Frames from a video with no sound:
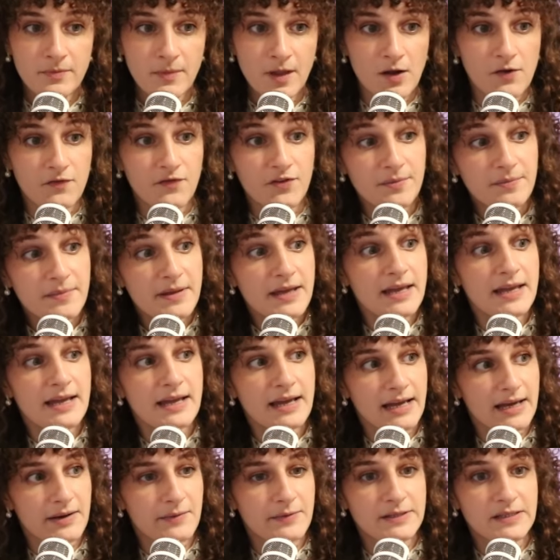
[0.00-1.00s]
for
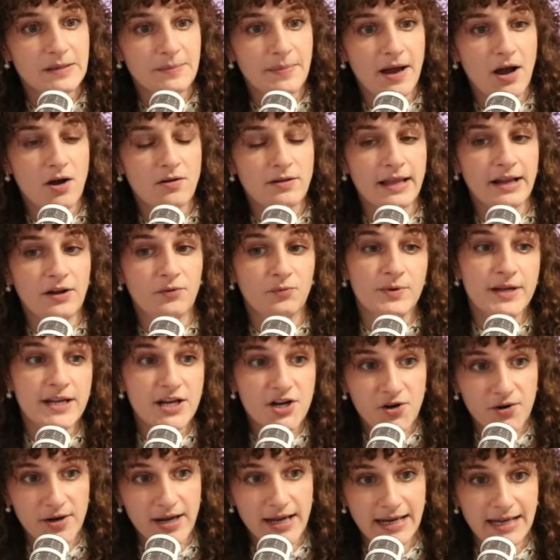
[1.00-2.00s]
me, it was about like
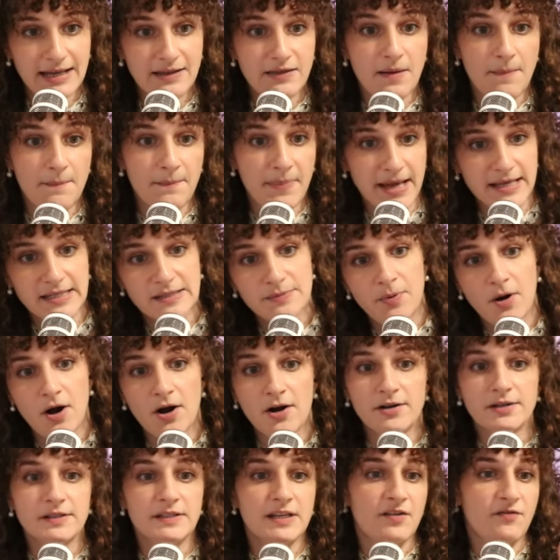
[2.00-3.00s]
recreating the best
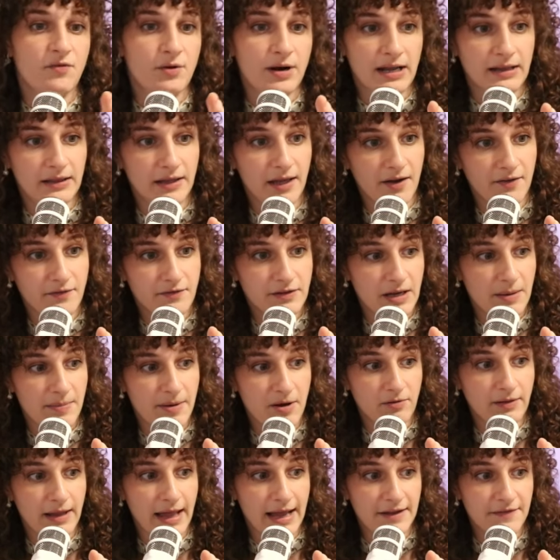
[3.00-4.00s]
parts of what I loved
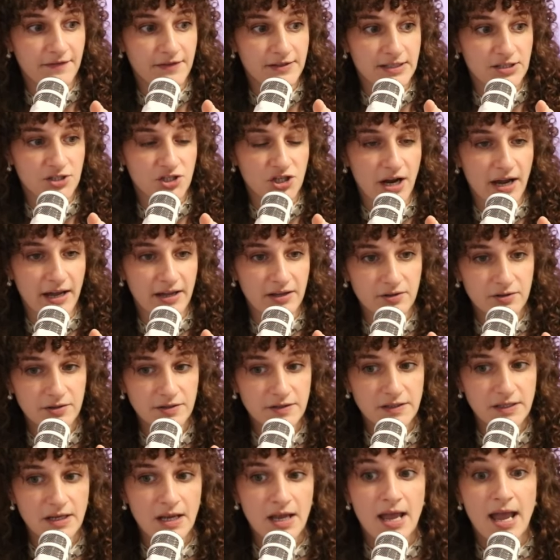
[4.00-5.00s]
about life as a
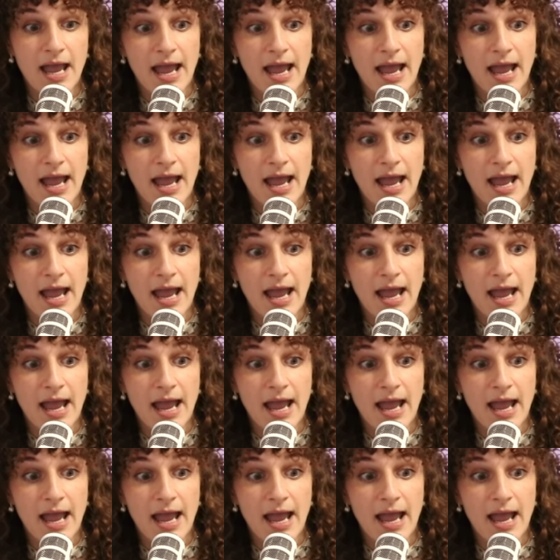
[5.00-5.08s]
child